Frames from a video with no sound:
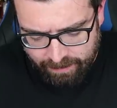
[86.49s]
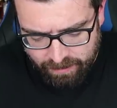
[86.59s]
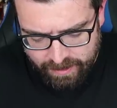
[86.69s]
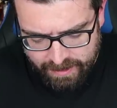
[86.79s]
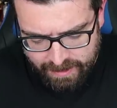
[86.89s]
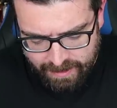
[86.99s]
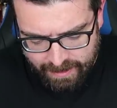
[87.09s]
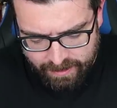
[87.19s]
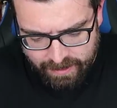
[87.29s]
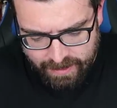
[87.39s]
How old is this
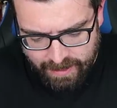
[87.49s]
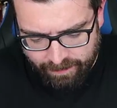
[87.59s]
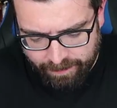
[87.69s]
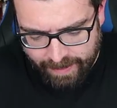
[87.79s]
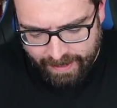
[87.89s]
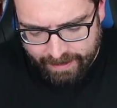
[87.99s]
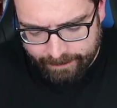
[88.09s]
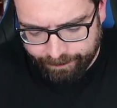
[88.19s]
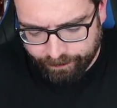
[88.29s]
lad? So he's a left back.